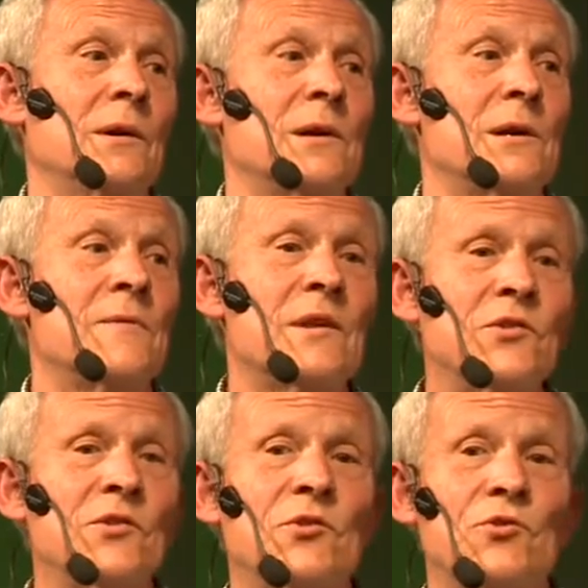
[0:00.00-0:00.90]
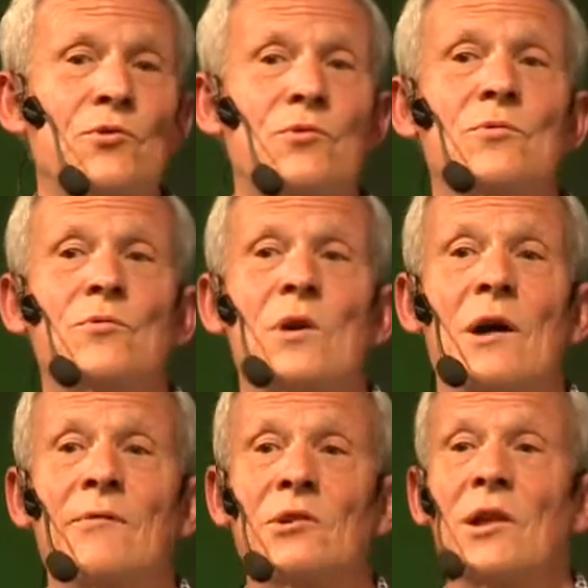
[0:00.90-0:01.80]
And this is true
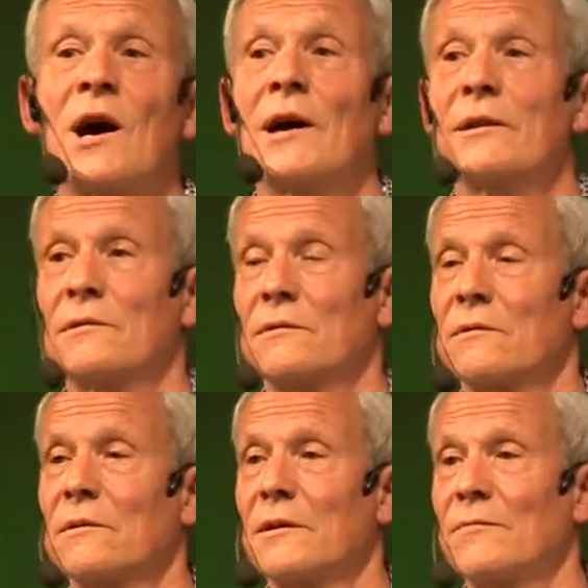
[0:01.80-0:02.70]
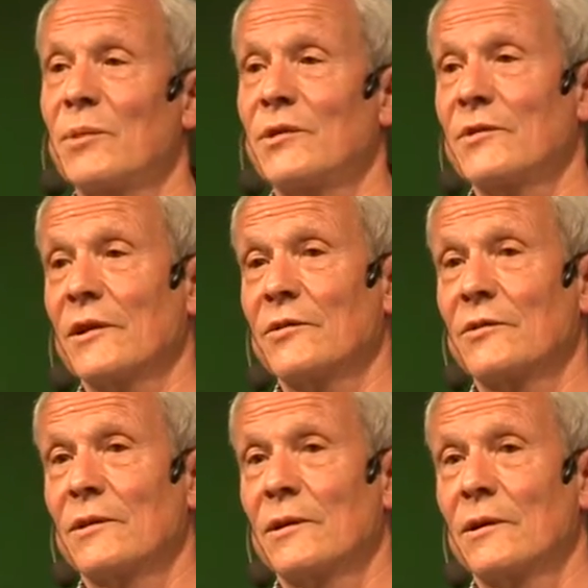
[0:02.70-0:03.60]
of a lot of business.
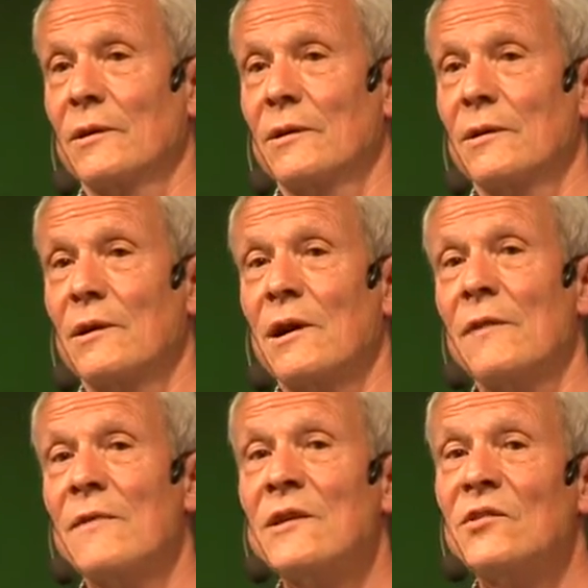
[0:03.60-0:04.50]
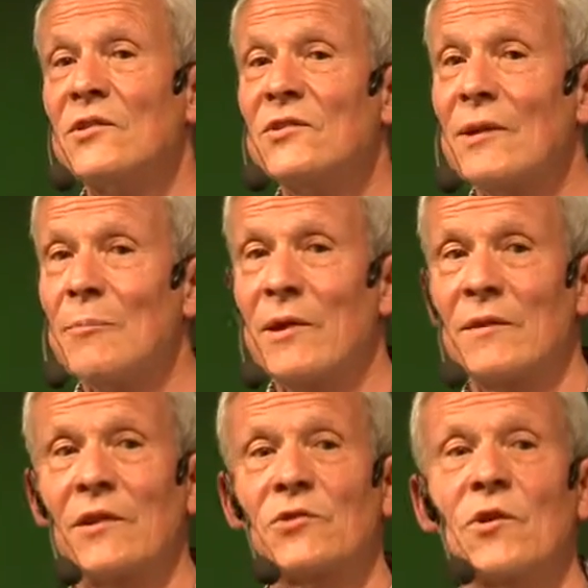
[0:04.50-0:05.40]
And this is something
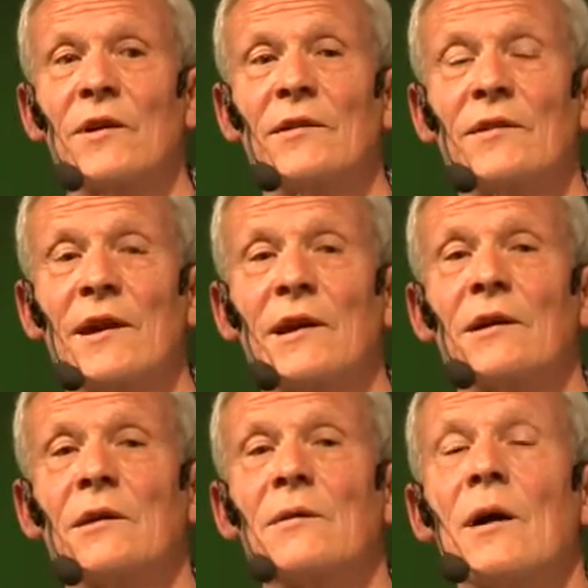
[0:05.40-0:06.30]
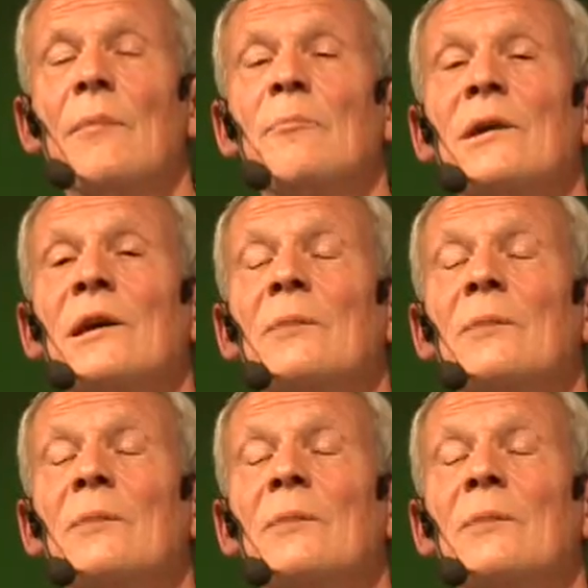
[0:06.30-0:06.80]
that's going to be a